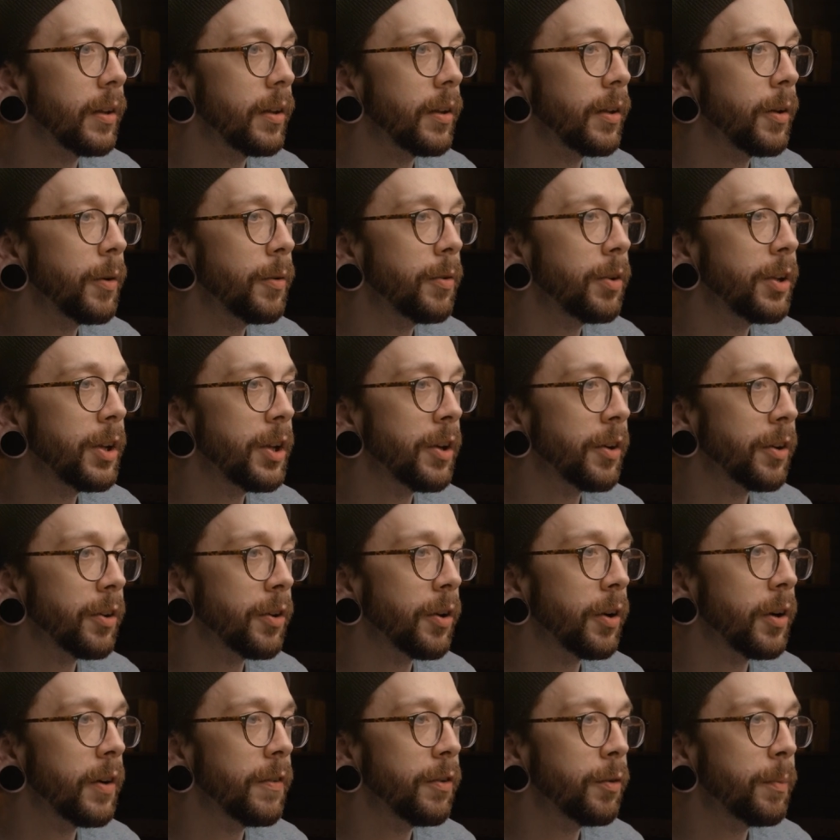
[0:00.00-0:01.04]
go to your
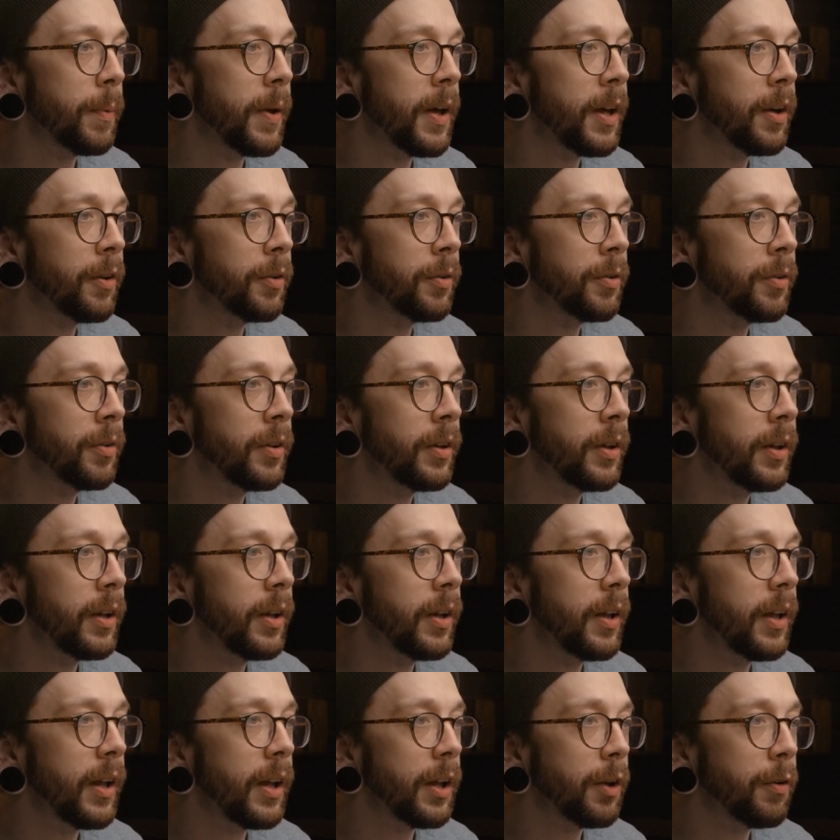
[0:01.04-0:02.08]
curves panel
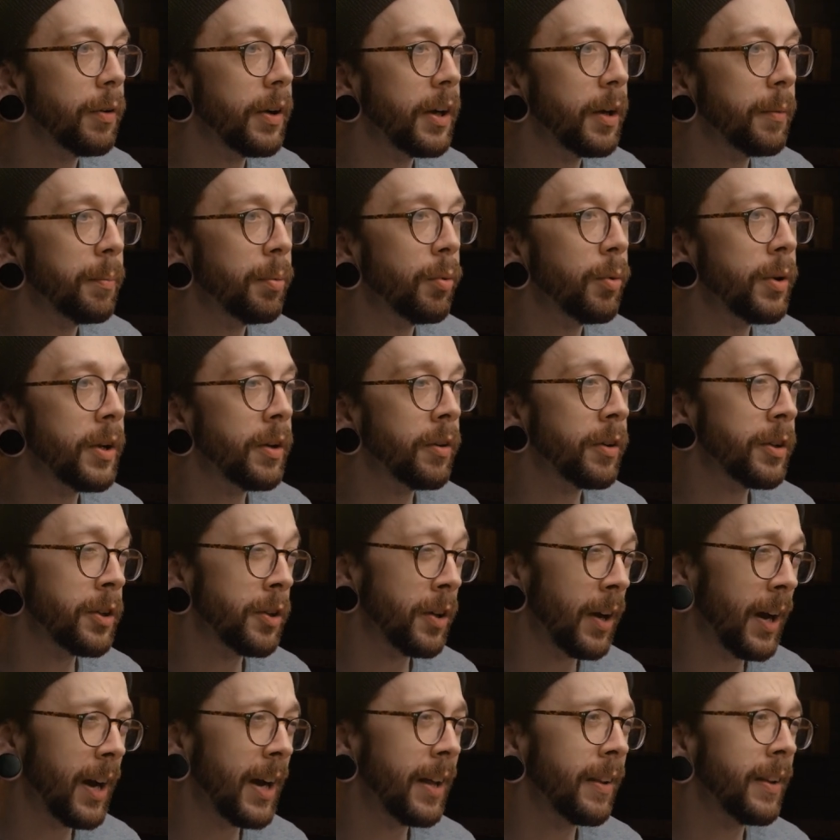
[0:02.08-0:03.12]
and create a point on
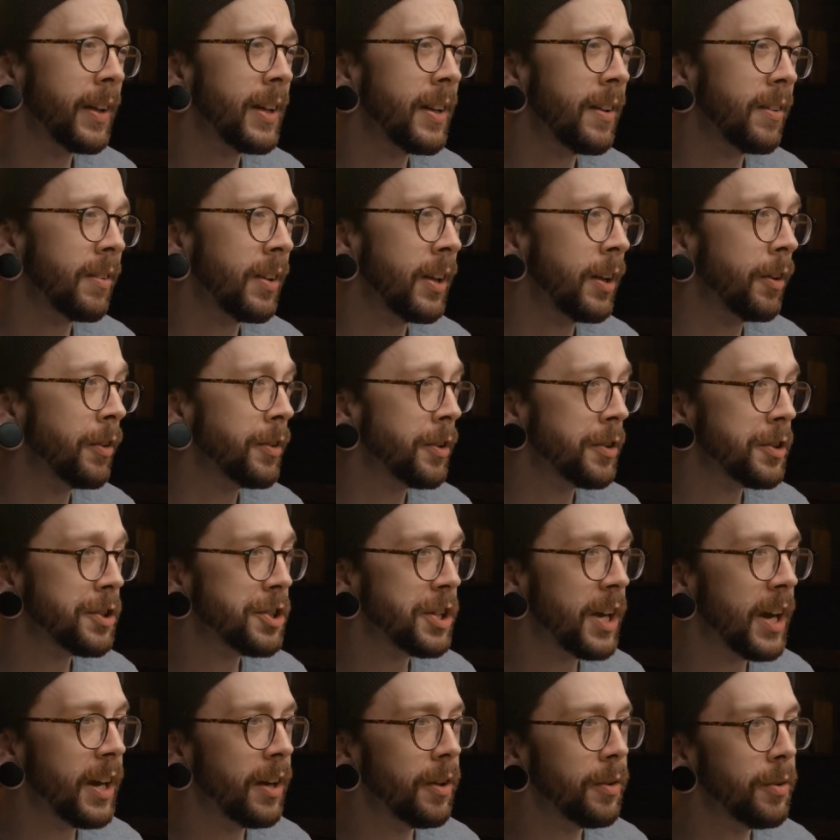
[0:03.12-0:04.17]
your highlights and on your
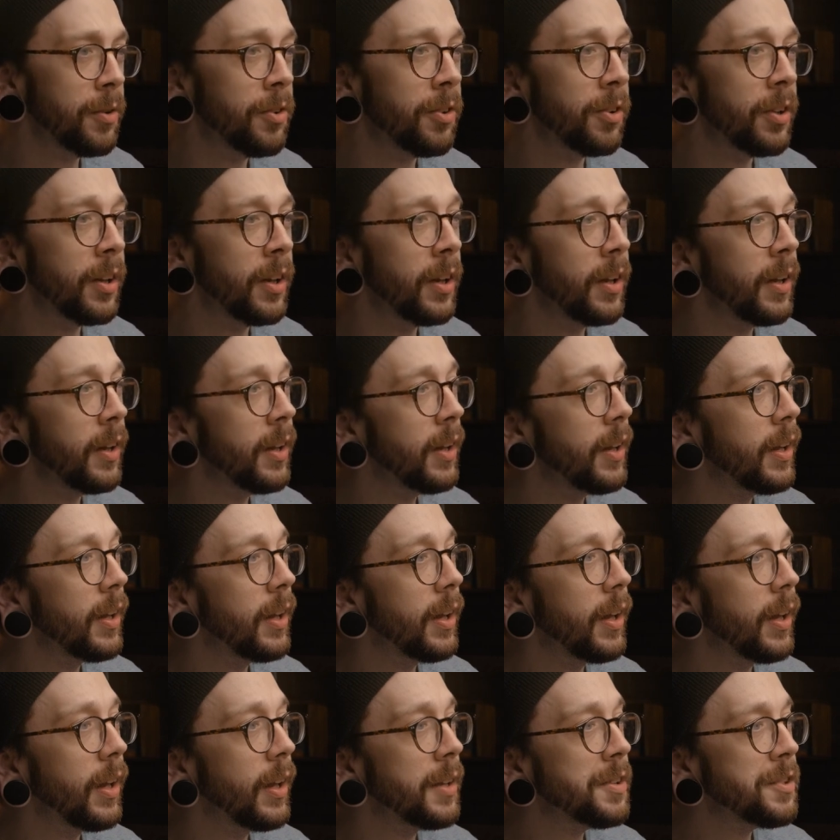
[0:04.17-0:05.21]
shadows
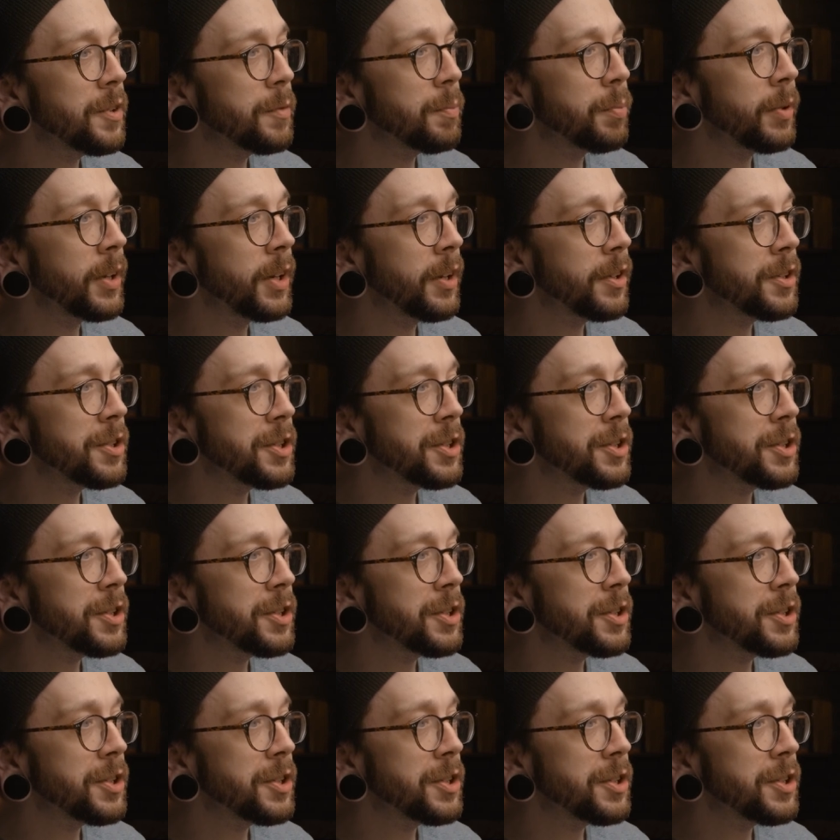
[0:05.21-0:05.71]
and just bring your